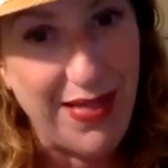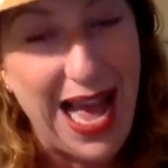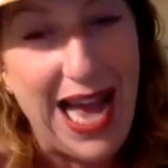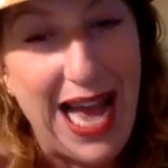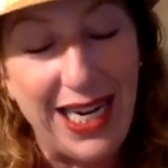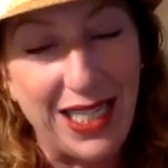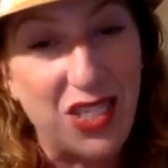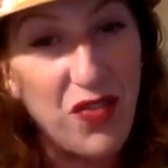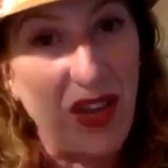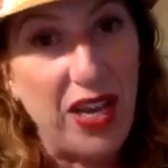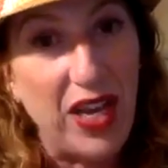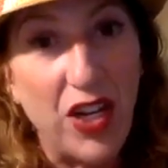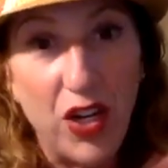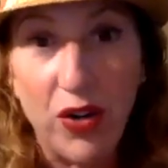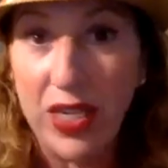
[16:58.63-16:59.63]
that it's
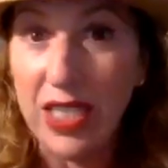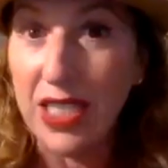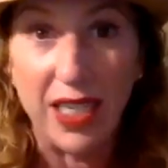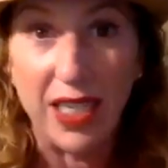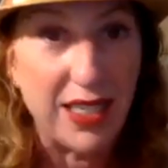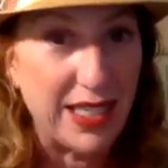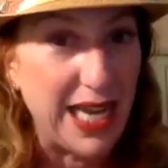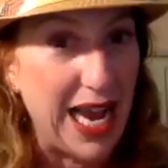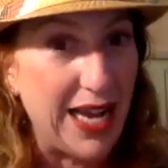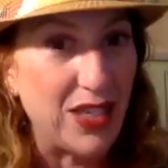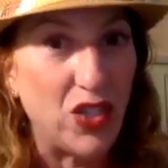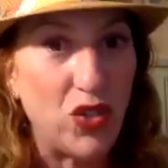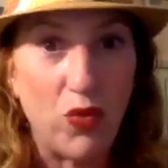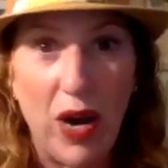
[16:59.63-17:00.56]
failure and success